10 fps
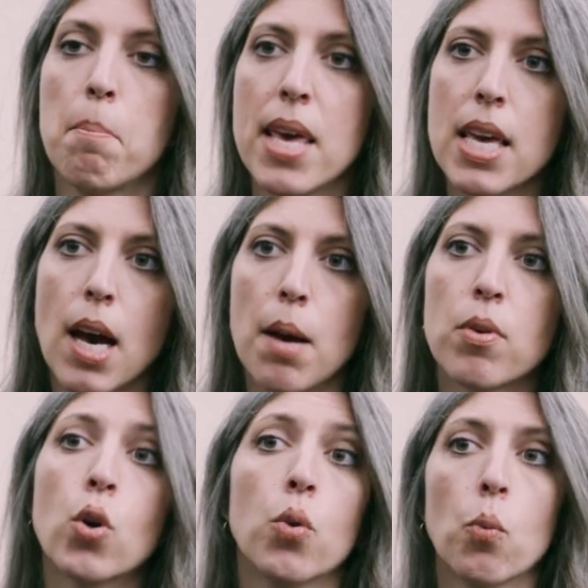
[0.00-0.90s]

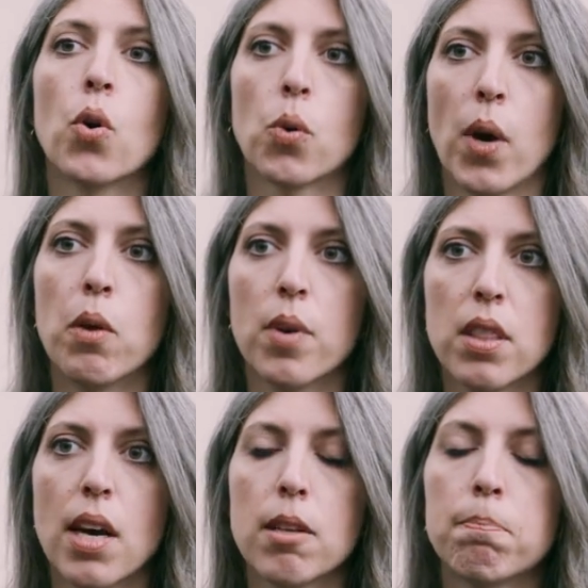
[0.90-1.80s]
makeup could work well
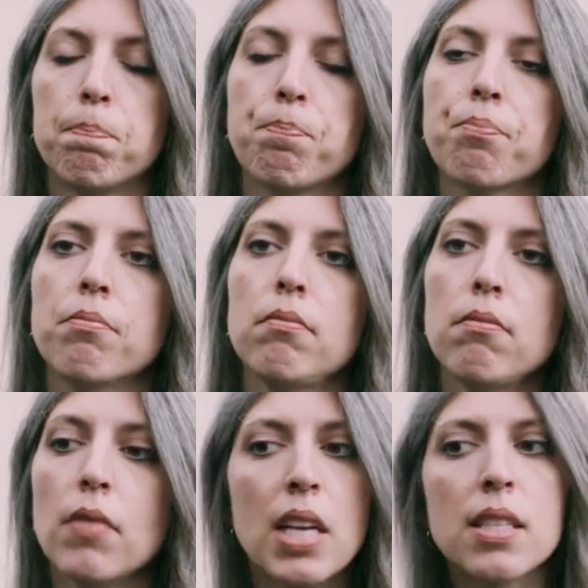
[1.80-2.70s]
with that.
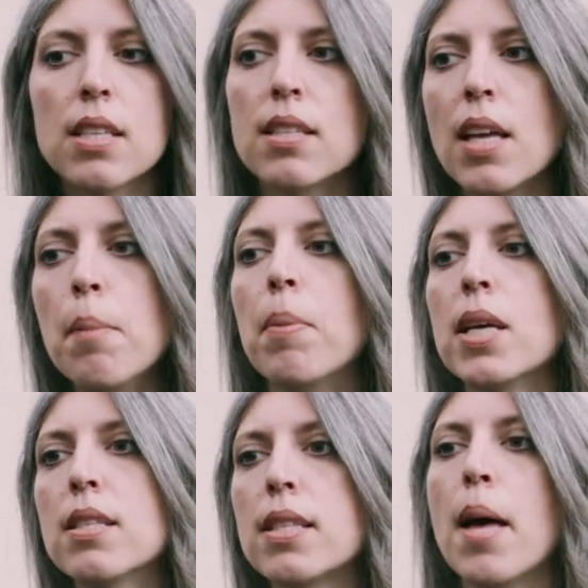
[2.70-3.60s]
It's a
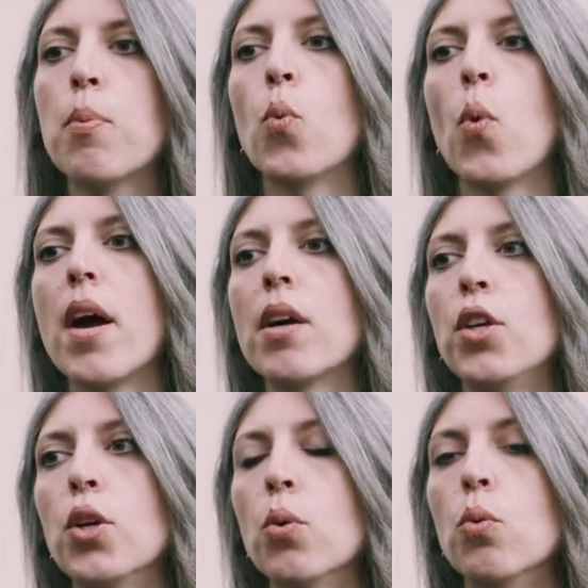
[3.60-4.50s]
step-by-step where
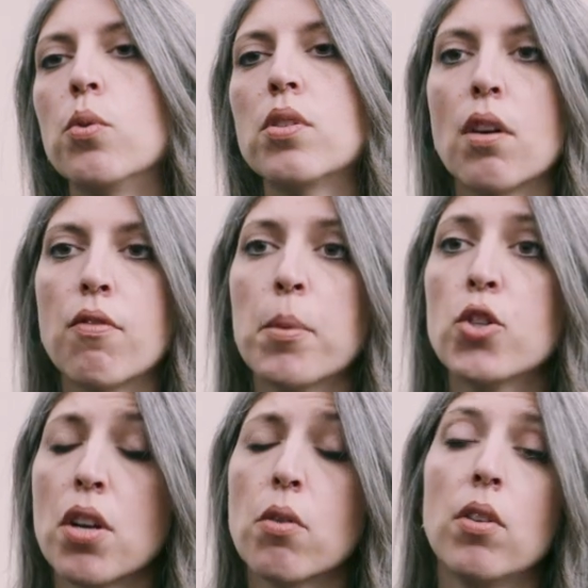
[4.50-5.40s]
you start from a
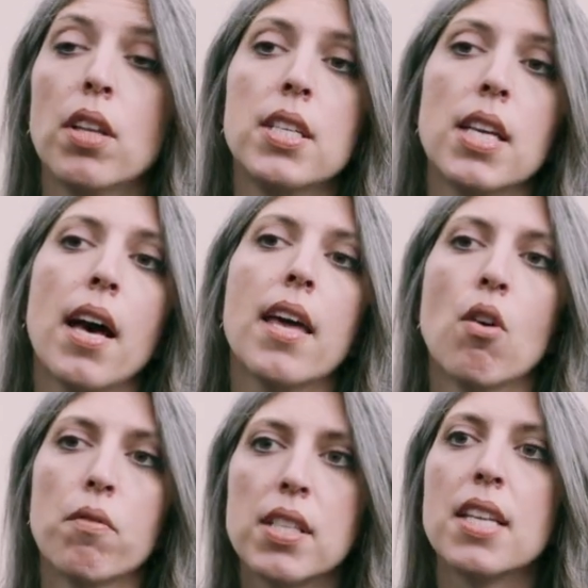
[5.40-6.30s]
general idea and
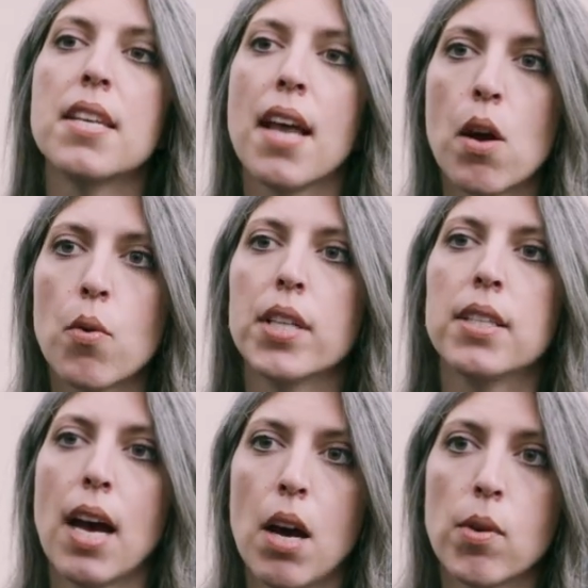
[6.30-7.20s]
obviously narrow it
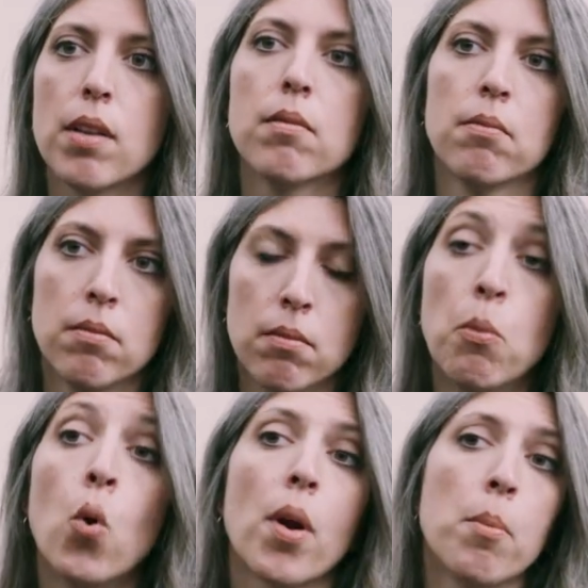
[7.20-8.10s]
down
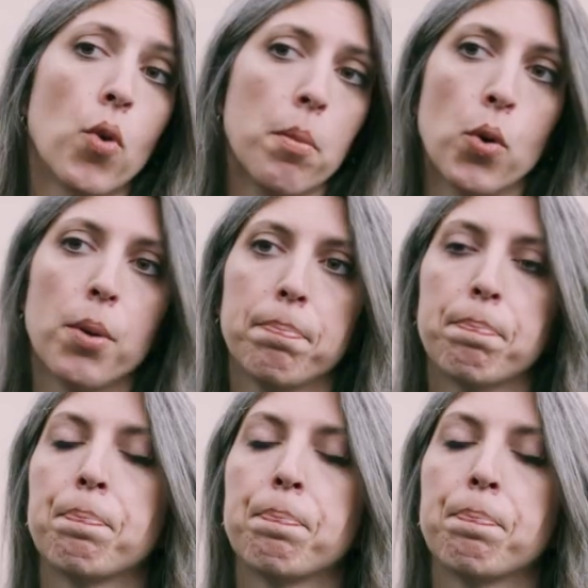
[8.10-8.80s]
more and more and more.